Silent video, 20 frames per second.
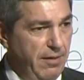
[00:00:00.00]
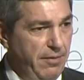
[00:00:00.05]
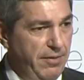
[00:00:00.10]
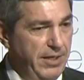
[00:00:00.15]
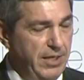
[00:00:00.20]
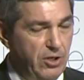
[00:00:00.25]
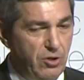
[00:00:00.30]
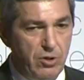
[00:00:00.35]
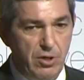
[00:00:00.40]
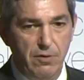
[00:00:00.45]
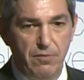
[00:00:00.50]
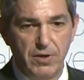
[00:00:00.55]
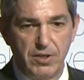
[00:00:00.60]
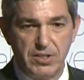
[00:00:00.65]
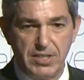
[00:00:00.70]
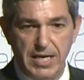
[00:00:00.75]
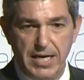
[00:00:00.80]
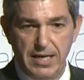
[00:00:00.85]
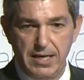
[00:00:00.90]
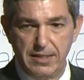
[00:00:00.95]
the
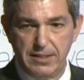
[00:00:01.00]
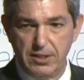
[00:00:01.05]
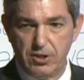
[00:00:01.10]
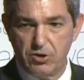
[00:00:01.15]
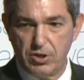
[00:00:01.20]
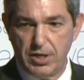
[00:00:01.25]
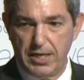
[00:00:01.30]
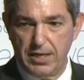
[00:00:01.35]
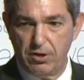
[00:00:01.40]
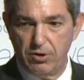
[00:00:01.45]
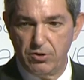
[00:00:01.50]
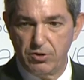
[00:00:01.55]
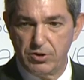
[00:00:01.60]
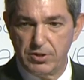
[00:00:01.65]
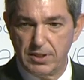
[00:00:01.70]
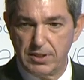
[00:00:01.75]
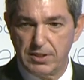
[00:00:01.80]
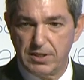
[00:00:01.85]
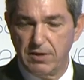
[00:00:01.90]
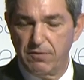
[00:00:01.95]
universality
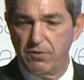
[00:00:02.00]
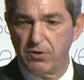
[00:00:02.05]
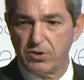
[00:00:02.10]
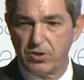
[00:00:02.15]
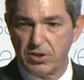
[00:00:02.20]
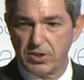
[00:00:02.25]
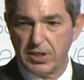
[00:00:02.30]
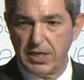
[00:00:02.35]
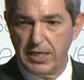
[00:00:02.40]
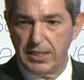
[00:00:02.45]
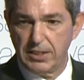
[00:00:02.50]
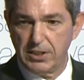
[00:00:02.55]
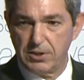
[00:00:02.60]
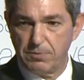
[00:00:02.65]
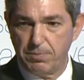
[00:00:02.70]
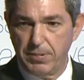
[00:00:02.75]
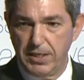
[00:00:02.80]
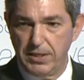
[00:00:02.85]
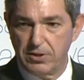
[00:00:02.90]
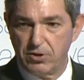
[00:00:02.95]
challenge, the civil society
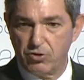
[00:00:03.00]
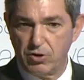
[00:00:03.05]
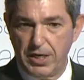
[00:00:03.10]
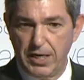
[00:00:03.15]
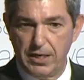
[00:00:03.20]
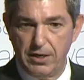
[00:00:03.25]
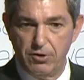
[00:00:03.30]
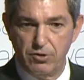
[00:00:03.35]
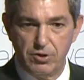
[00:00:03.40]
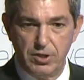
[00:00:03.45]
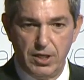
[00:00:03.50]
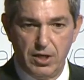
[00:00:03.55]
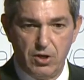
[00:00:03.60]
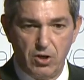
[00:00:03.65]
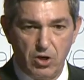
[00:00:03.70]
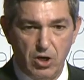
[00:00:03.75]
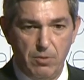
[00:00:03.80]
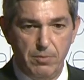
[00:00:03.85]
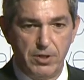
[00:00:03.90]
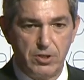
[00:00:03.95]
space challenge, the
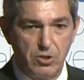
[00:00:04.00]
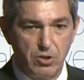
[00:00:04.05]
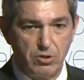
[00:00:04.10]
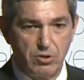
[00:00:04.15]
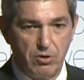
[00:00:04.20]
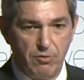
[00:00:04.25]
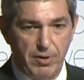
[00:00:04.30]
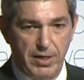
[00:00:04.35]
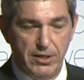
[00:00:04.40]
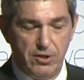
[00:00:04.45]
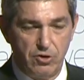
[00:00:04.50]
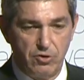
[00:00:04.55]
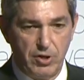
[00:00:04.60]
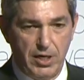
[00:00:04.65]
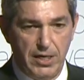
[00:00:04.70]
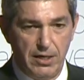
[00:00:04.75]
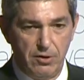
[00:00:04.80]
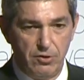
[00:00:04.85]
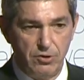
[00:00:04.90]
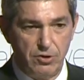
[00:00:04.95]
economic social rights
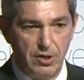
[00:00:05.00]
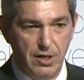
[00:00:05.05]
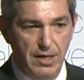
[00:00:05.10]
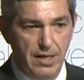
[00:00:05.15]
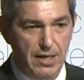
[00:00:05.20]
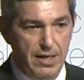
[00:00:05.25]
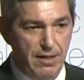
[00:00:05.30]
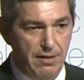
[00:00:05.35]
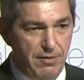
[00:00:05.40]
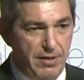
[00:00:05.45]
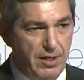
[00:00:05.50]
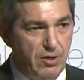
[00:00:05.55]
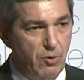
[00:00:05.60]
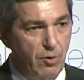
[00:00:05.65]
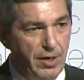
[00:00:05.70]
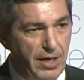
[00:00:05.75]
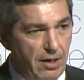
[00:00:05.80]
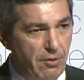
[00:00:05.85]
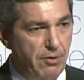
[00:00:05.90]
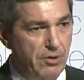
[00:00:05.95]
challenge, the
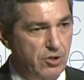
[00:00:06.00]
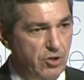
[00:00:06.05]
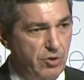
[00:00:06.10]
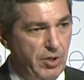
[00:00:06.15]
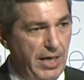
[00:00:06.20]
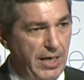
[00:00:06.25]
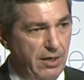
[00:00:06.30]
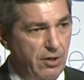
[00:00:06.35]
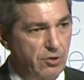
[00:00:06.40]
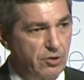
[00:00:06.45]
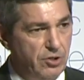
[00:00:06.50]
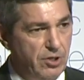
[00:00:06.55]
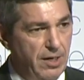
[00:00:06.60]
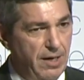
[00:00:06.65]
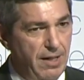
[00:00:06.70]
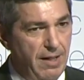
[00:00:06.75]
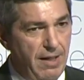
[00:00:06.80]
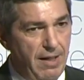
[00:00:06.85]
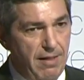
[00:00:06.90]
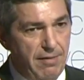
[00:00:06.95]
coherence challenge,
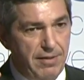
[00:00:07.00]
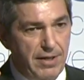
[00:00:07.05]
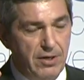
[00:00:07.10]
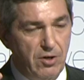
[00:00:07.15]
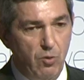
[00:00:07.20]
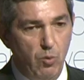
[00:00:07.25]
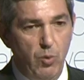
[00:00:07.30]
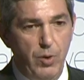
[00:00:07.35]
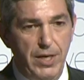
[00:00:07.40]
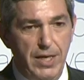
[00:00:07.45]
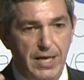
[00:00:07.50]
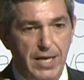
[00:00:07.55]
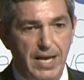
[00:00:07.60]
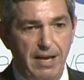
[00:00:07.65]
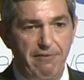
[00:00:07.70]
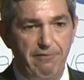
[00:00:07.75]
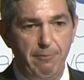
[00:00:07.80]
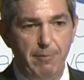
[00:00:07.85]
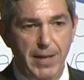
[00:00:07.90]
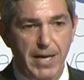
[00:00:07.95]
that we
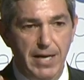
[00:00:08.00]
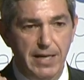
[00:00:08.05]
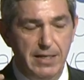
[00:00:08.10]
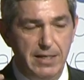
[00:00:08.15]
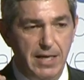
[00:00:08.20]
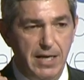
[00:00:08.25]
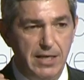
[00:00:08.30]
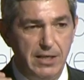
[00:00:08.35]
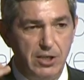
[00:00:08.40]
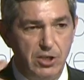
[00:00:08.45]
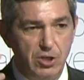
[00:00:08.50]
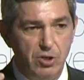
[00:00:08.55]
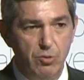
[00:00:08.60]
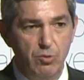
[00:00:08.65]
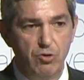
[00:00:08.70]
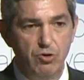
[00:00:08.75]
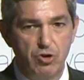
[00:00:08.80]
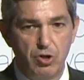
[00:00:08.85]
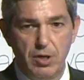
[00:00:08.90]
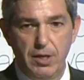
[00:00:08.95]
have made a
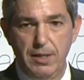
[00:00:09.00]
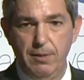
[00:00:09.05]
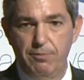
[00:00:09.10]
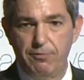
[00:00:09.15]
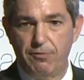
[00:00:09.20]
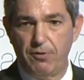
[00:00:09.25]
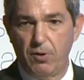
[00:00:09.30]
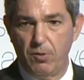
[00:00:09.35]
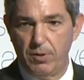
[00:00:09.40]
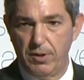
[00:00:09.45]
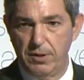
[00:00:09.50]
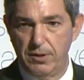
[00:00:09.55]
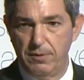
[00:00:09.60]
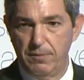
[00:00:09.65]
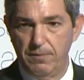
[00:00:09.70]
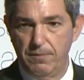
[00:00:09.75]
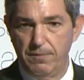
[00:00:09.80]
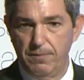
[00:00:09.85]
huge leap forward.